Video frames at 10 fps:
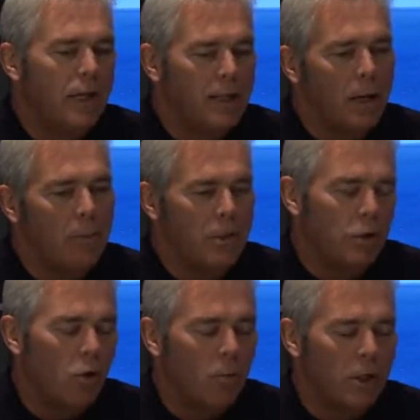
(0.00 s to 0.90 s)

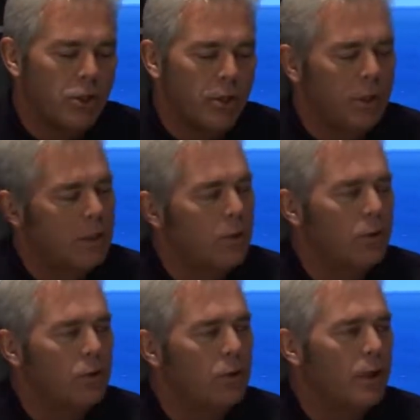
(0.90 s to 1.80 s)
encompassed a whole bunch of things that
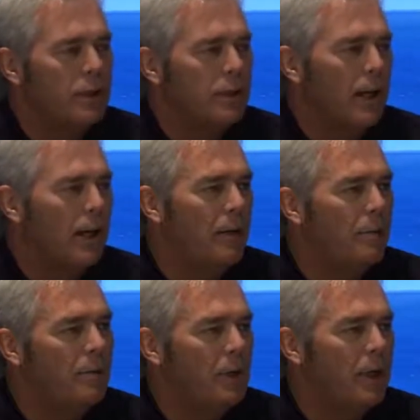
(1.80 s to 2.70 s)
we were doing at the time
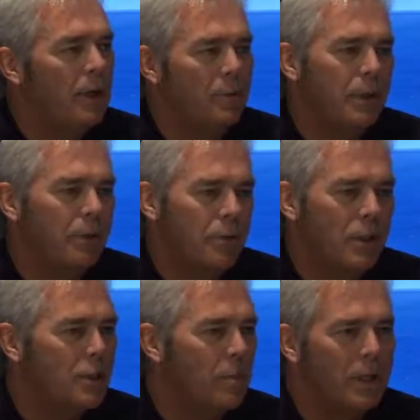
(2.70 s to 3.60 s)
that have
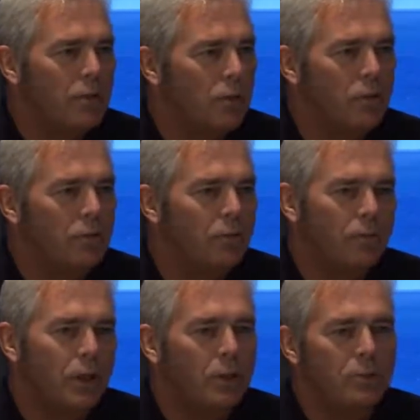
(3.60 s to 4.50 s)
since been sort
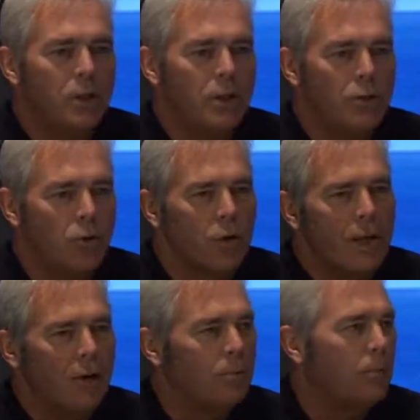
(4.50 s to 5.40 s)
of,
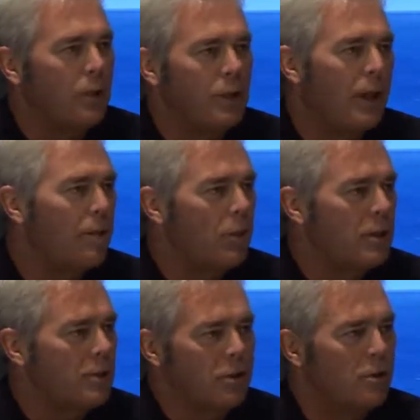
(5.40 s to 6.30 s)
sorted out and put into the
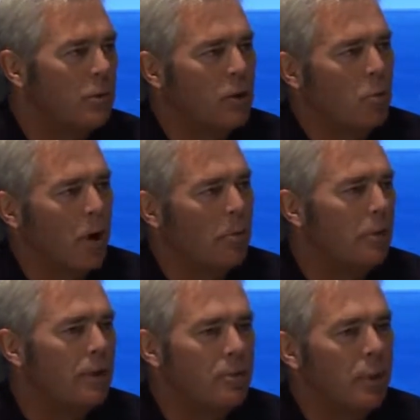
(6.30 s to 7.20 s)
operating system in their
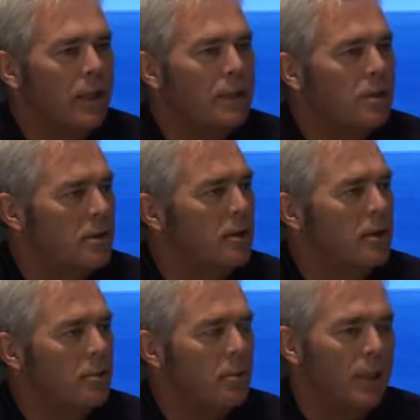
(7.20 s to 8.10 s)
proper buckets.
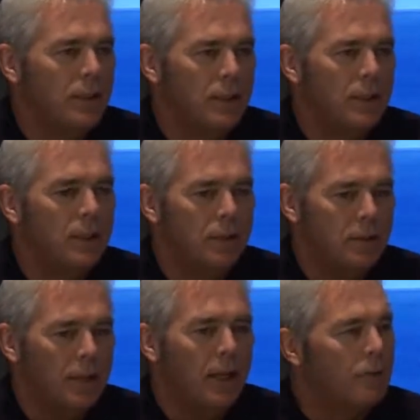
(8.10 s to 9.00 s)
But
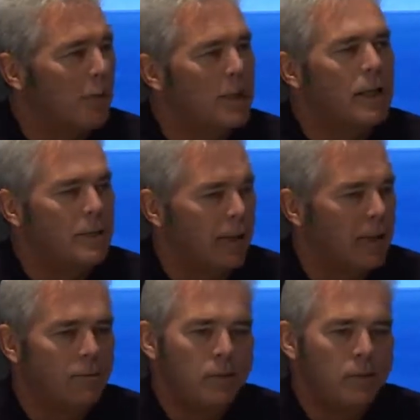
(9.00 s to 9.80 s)
yeah, DirectX